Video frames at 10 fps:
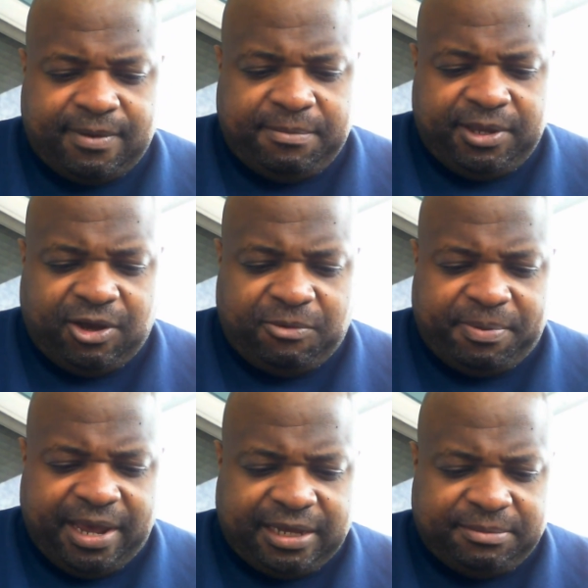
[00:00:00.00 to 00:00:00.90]
Let me go
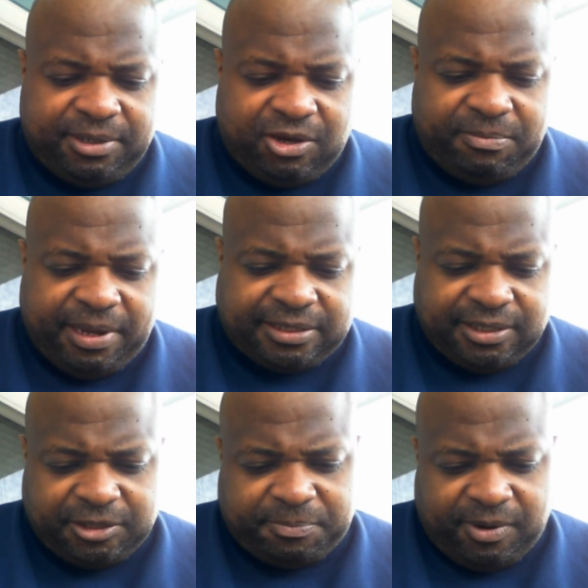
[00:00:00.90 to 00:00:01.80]
back. Let me go back
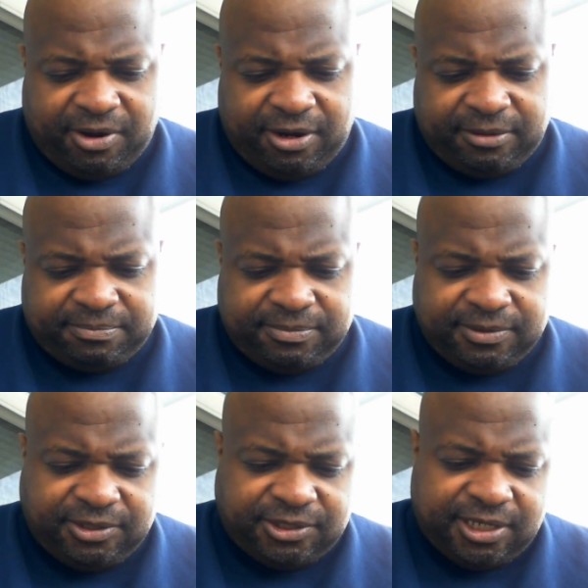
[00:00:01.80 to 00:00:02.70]
to this part.
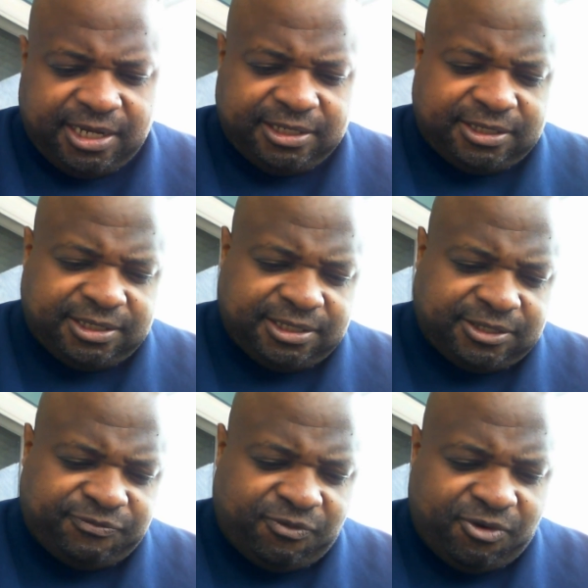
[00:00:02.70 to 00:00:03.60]

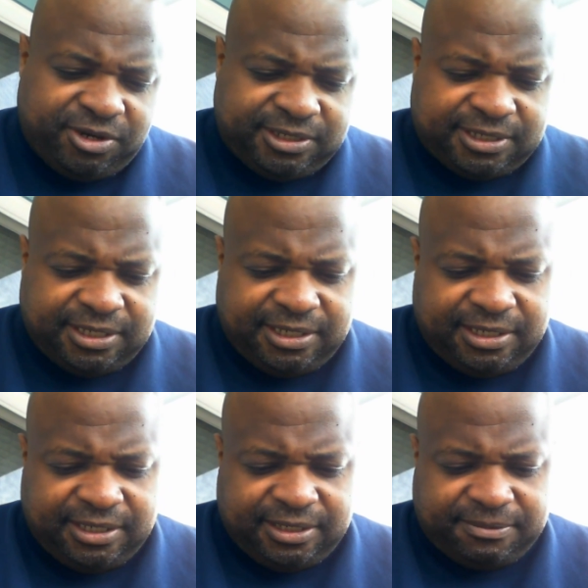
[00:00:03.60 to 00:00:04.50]
Judges
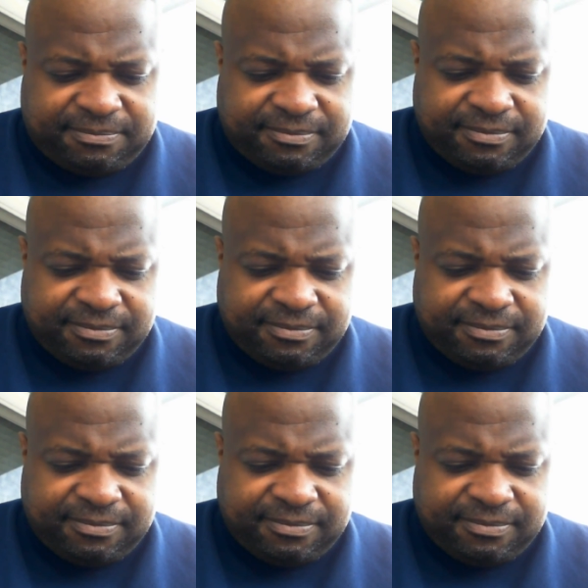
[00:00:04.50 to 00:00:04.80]
14.